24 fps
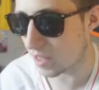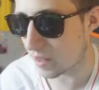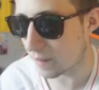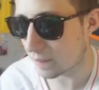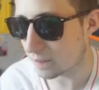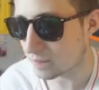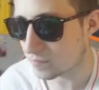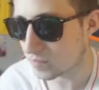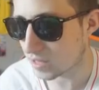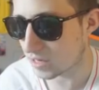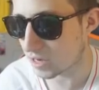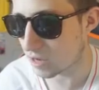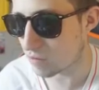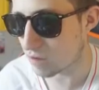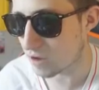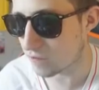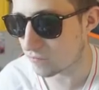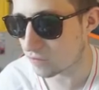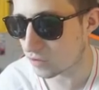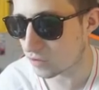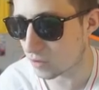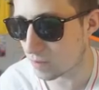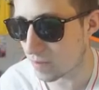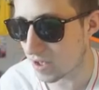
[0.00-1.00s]
yeah, and now
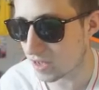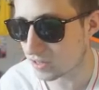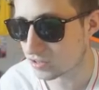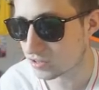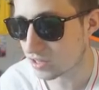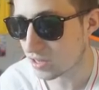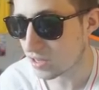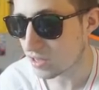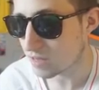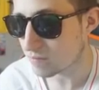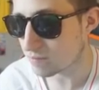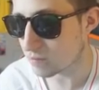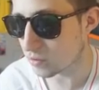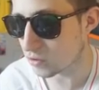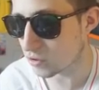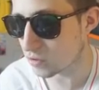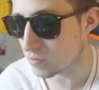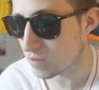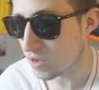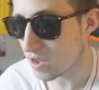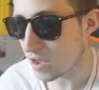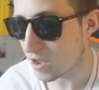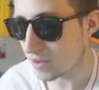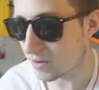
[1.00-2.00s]
wait for the pass.
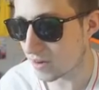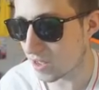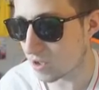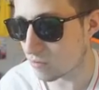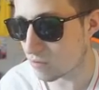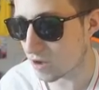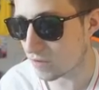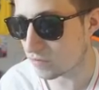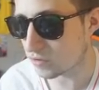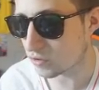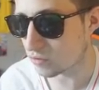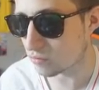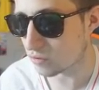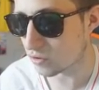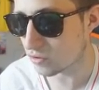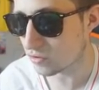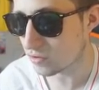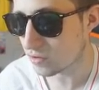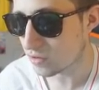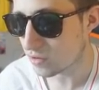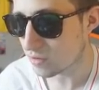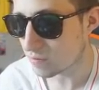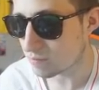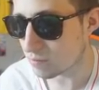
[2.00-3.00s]
Boom. Now wait for the
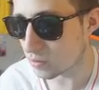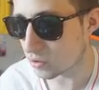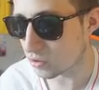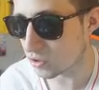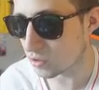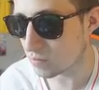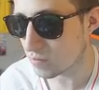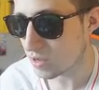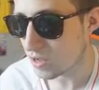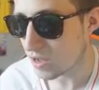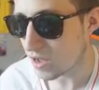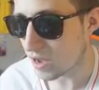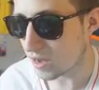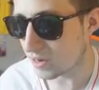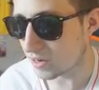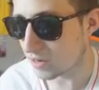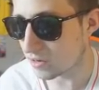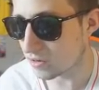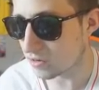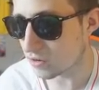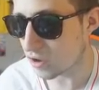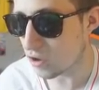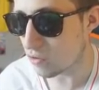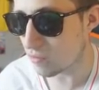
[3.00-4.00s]
run. Boom. And
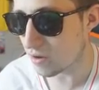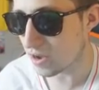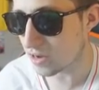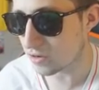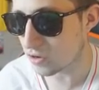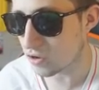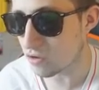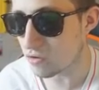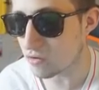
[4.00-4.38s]
then, oh, wait,